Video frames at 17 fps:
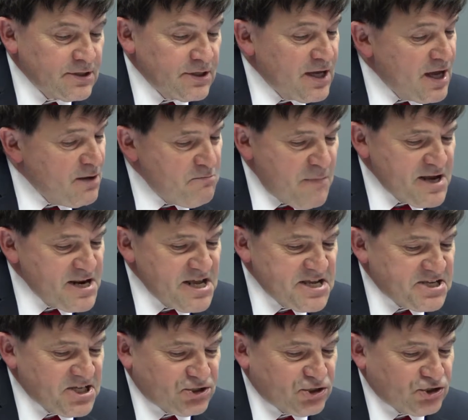Many
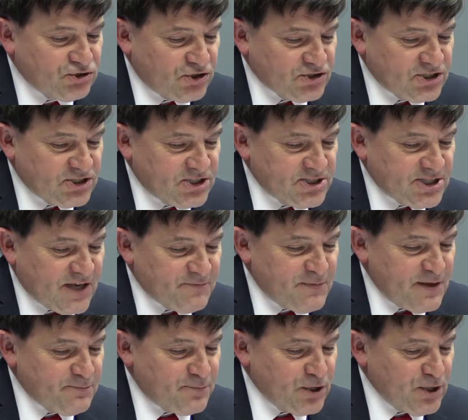such atrocities have
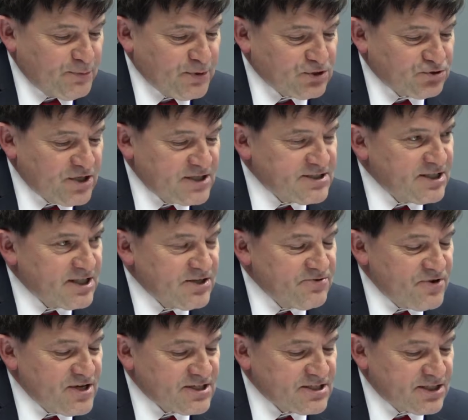been perpetrated
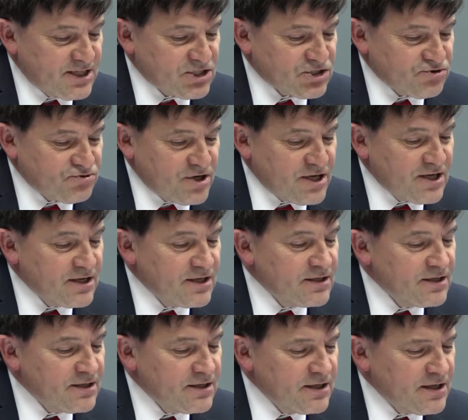in recent history.
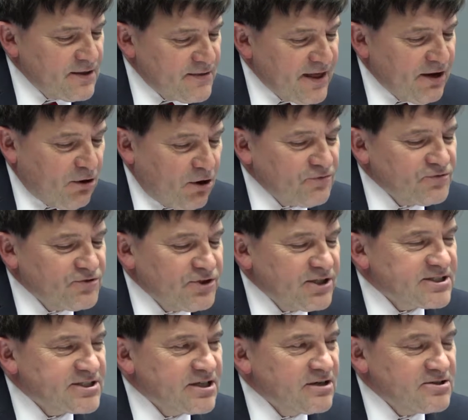They are often
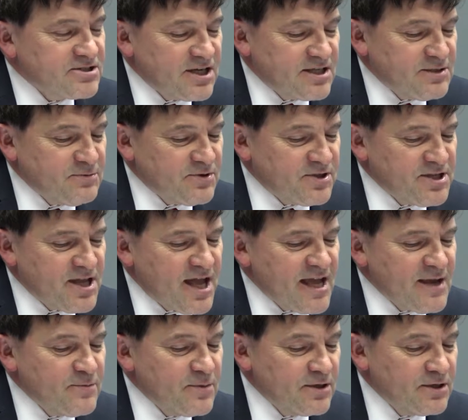associated with the
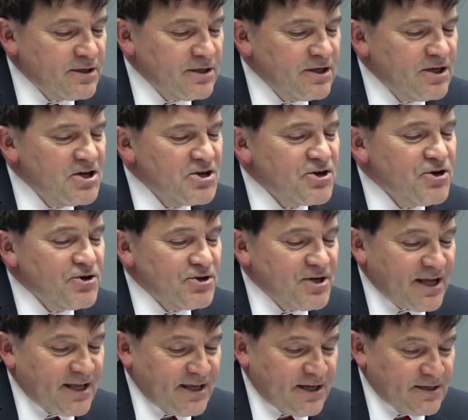name.
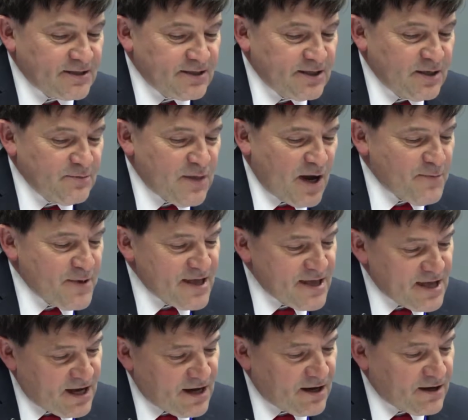Guernica, Babi
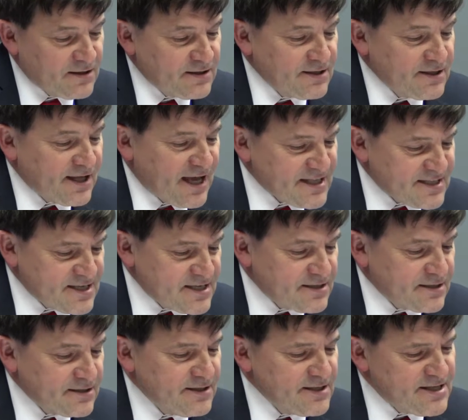Yar,
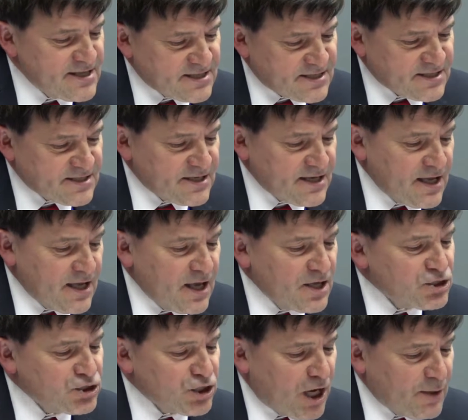Katyn, Lidice,
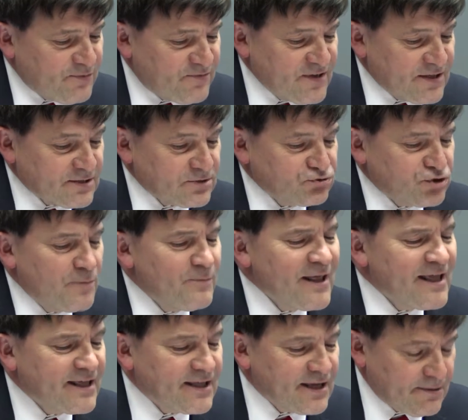Sharpeville,
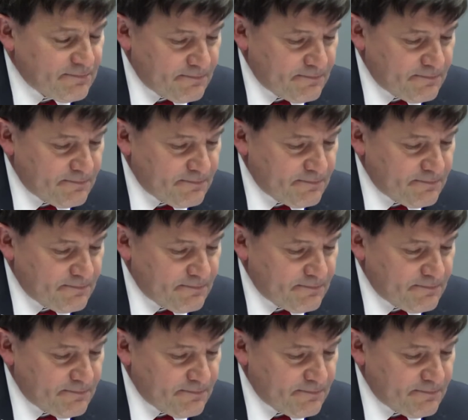Treblinka.